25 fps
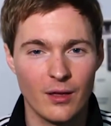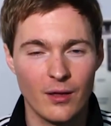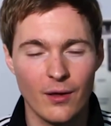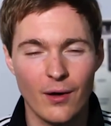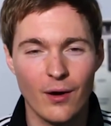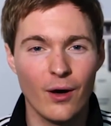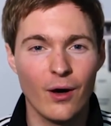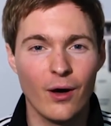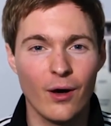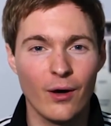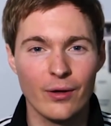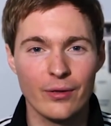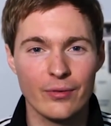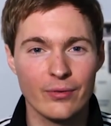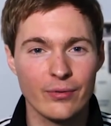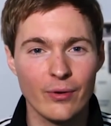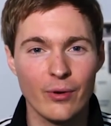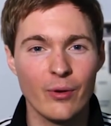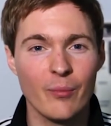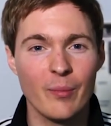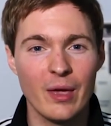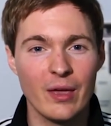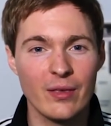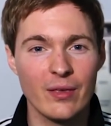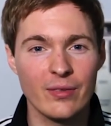Oh, it's
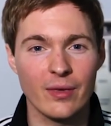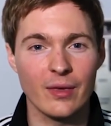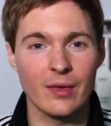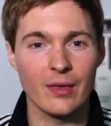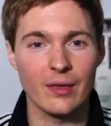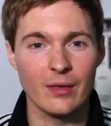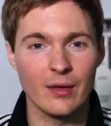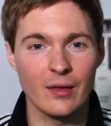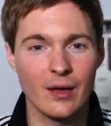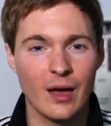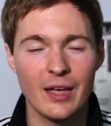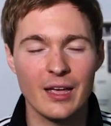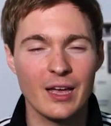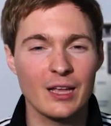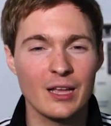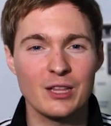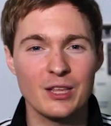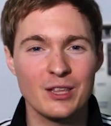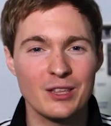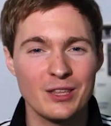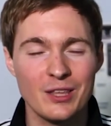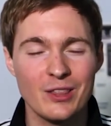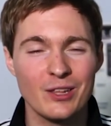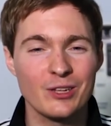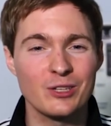so amazing. I got
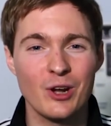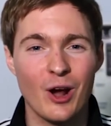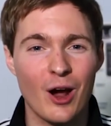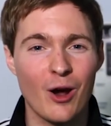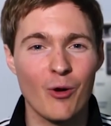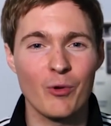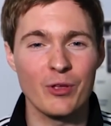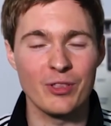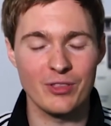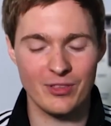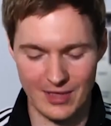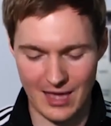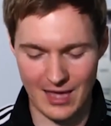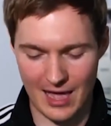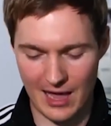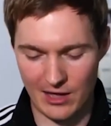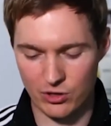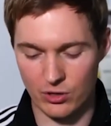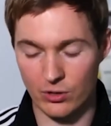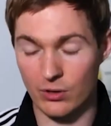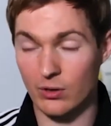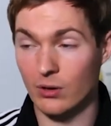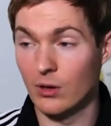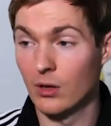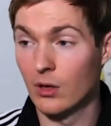to see the Darwin
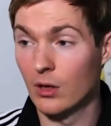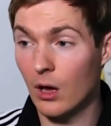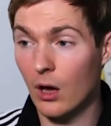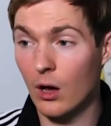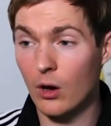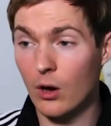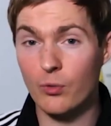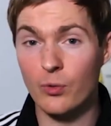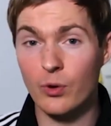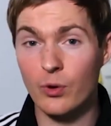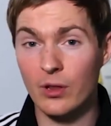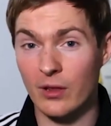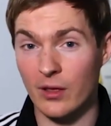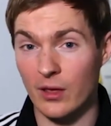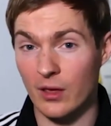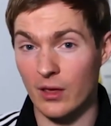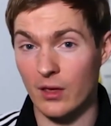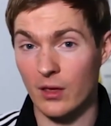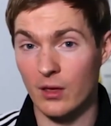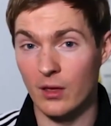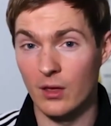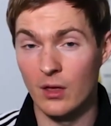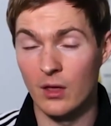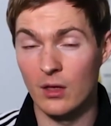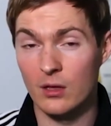statue. Oh, really?
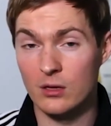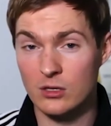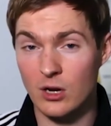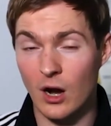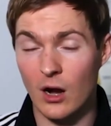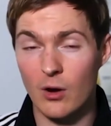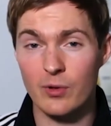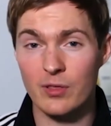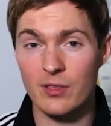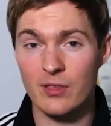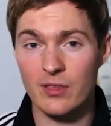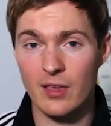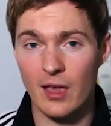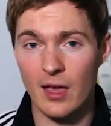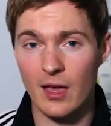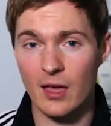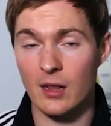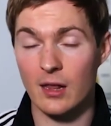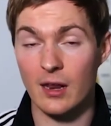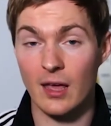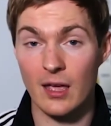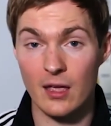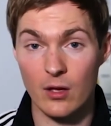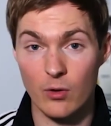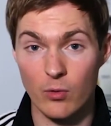Darwin said,
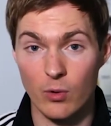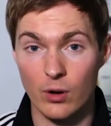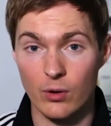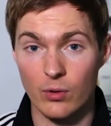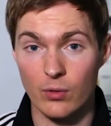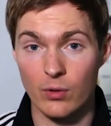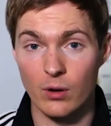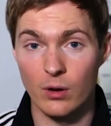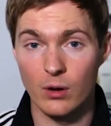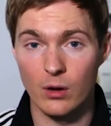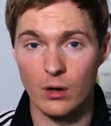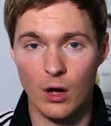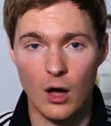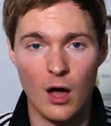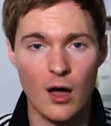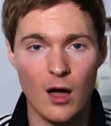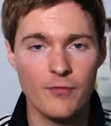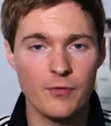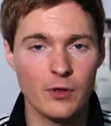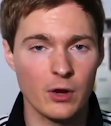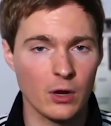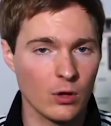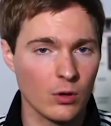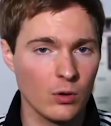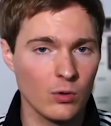and I quote,
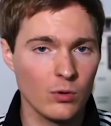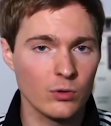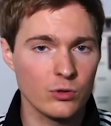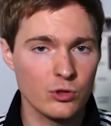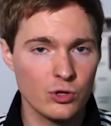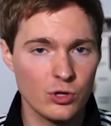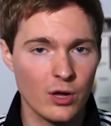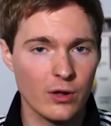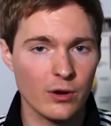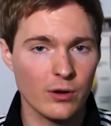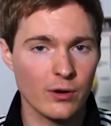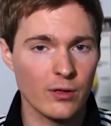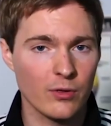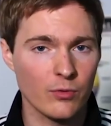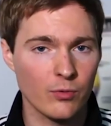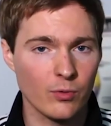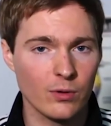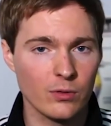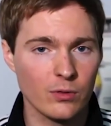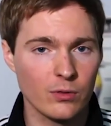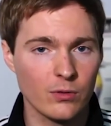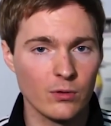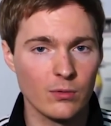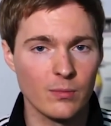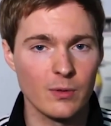"Often a cold shudder has
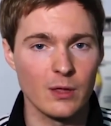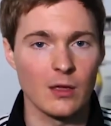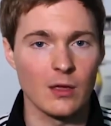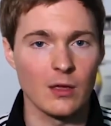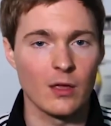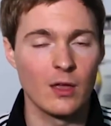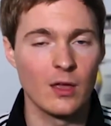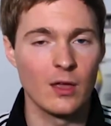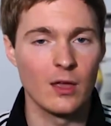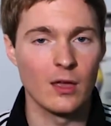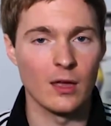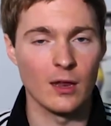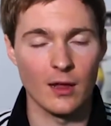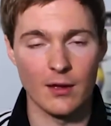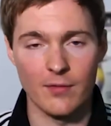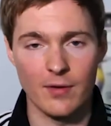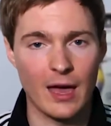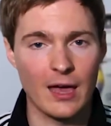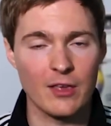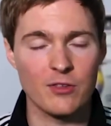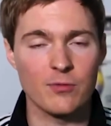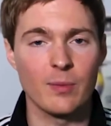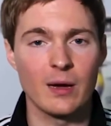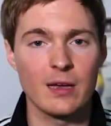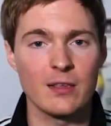run through me, and I've
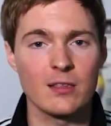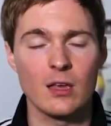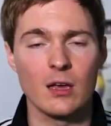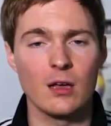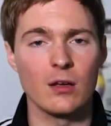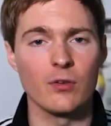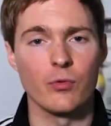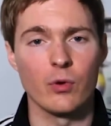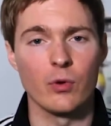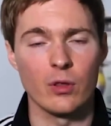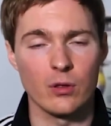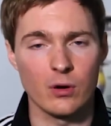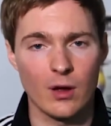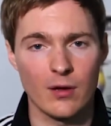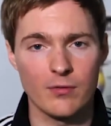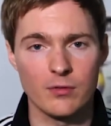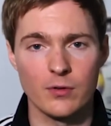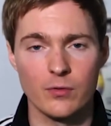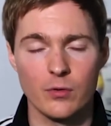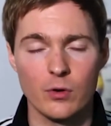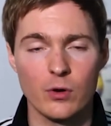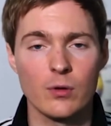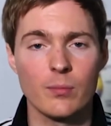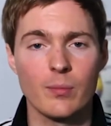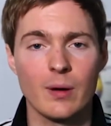asked myself whether I've
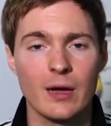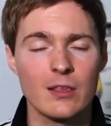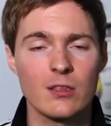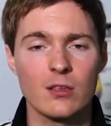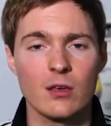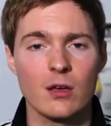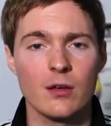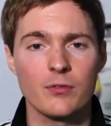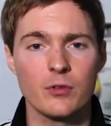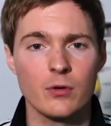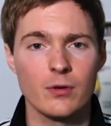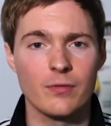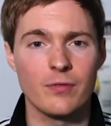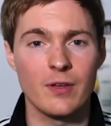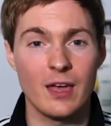devoted myself to a